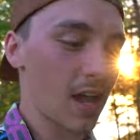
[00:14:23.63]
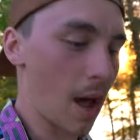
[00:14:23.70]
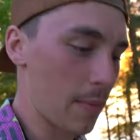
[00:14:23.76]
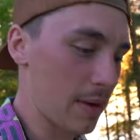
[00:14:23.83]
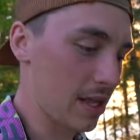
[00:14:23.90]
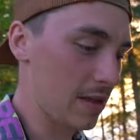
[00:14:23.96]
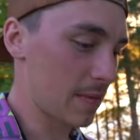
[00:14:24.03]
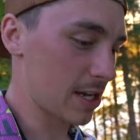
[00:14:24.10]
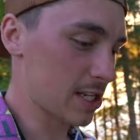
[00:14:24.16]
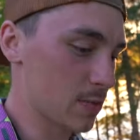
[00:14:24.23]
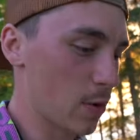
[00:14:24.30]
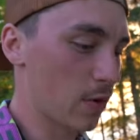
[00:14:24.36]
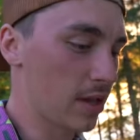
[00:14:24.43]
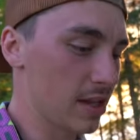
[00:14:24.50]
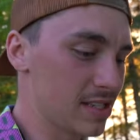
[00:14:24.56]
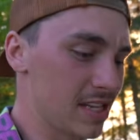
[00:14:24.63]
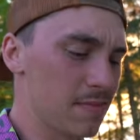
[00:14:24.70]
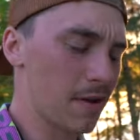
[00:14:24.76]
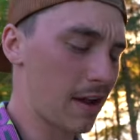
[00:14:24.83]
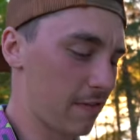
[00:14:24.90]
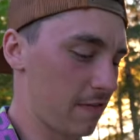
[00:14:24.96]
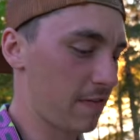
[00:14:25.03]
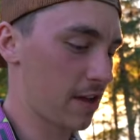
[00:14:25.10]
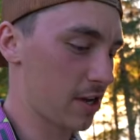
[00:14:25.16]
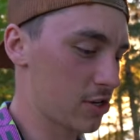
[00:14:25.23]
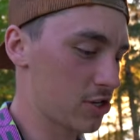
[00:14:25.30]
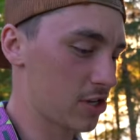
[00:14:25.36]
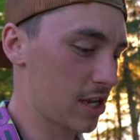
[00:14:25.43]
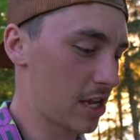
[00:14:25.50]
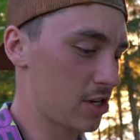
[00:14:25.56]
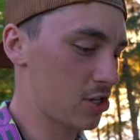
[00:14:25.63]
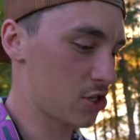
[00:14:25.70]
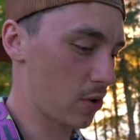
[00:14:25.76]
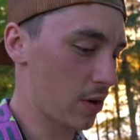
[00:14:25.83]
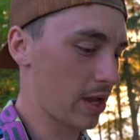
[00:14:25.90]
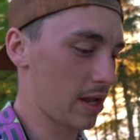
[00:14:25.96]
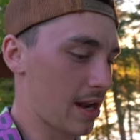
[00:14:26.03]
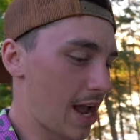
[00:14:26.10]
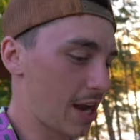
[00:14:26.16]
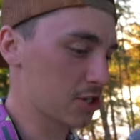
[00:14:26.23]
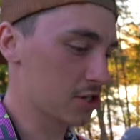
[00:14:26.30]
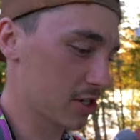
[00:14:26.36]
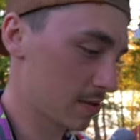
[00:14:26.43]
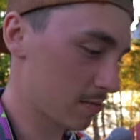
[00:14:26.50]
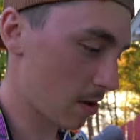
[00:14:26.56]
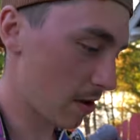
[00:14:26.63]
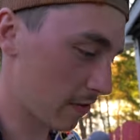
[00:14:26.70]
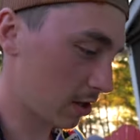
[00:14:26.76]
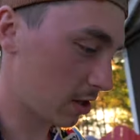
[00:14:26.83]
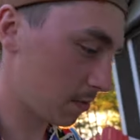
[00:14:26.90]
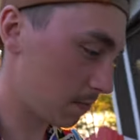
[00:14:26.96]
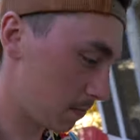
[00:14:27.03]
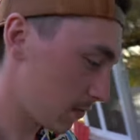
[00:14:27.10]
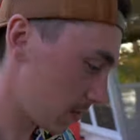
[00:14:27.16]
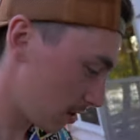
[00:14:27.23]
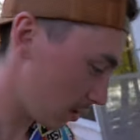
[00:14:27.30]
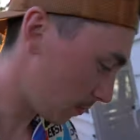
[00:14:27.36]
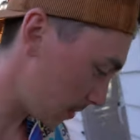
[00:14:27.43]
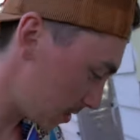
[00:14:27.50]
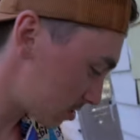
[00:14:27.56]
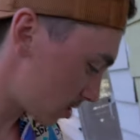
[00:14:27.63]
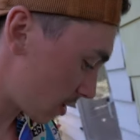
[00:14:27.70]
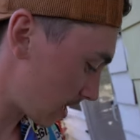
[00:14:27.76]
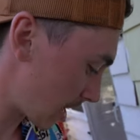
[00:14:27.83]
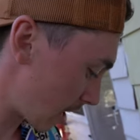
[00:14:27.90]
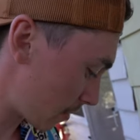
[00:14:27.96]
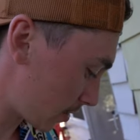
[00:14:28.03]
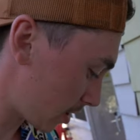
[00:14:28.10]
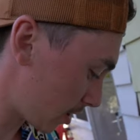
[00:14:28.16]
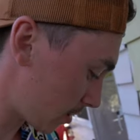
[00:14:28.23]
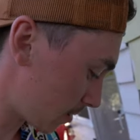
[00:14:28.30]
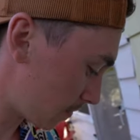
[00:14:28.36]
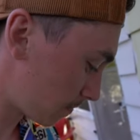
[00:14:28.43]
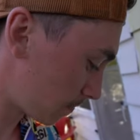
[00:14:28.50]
I'm going to eat my smokies, eat my fish, enjoy it. Actually, I'll have a little piece on camera here.